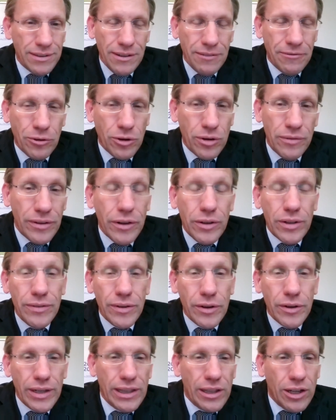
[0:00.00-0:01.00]
for a very
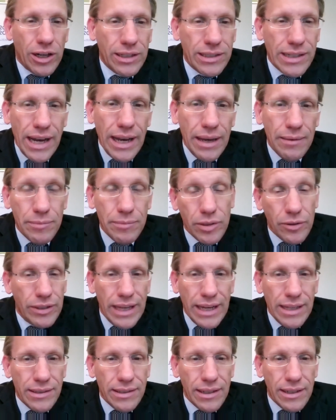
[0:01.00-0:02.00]
very long time so in
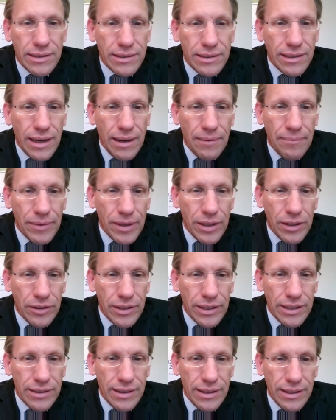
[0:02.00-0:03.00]
that sense um, you know
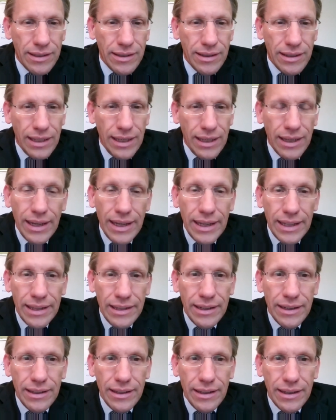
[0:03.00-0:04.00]
the, the, the, the,
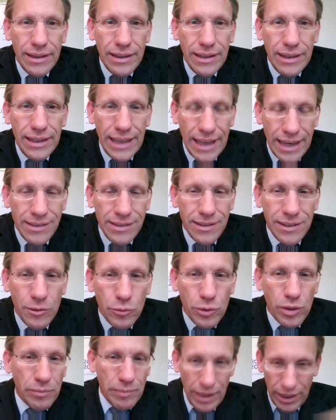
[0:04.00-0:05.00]
yes it
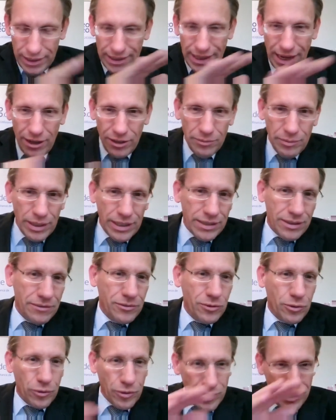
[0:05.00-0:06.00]
will melt down because of
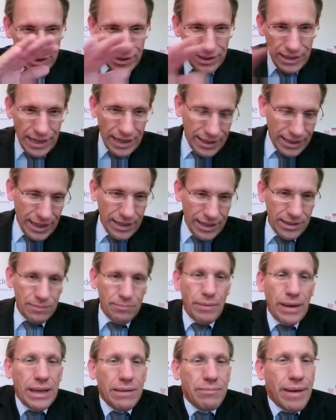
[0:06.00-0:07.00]
course the debt gets
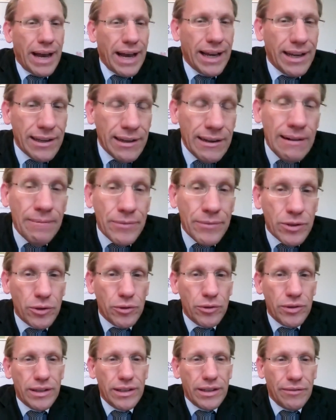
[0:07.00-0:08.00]
paid back
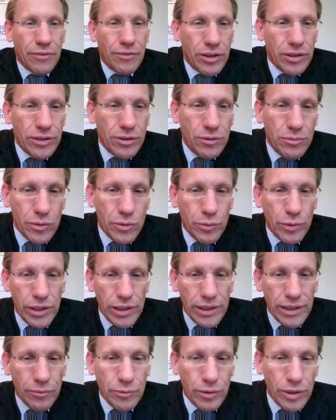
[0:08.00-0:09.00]
so the volumes
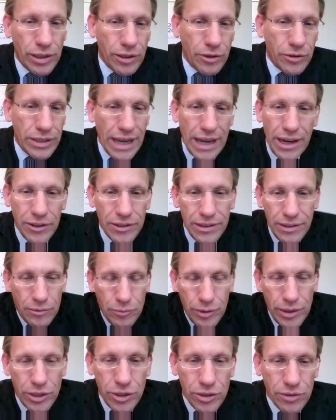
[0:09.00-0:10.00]
will will go down
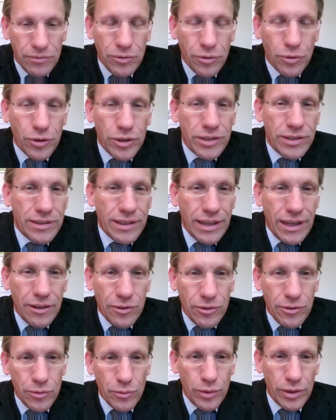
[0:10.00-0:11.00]
which of course
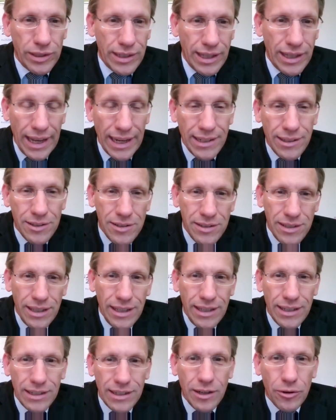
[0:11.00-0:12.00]
others would like to see
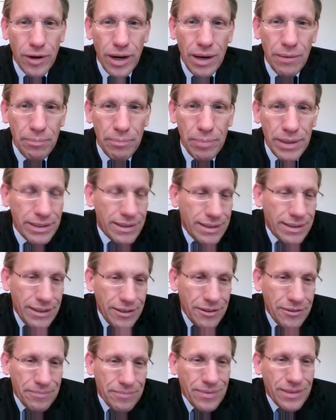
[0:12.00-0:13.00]
it go up but you
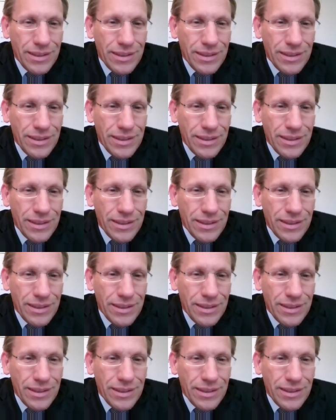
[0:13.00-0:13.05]
know